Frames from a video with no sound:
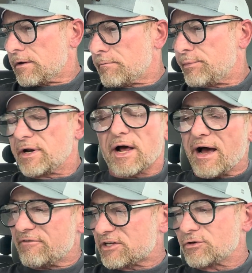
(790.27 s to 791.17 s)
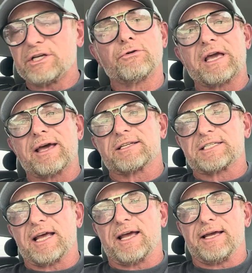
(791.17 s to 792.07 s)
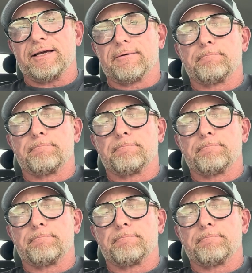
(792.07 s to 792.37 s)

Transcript: But obviously you can't say